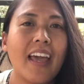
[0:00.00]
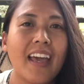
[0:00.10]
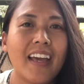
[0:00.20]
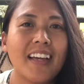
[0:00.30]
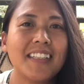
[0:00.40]

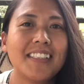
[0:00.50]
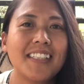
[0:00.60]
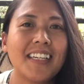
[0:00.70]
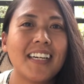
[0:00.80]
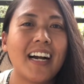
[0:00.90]

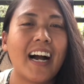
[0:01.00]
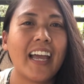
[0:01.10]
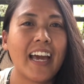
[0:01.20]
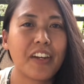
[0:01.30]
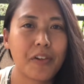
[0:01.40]
and I
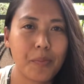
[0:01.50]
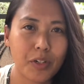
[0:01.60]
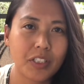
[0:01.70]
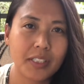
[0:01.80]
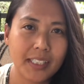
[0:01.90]
had an
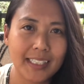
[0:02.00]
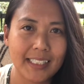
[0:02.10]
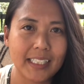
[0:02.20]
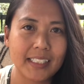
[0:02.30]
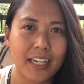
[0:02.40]
emergency
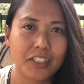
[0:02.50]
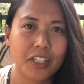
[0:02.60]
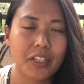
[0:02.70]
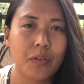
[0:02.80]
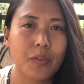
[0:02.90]

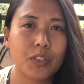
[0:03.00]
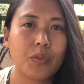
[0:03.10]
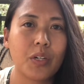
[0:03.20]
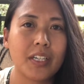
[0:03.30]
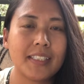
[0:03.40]
C-section, which
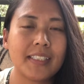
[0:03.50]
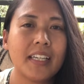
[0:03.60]
was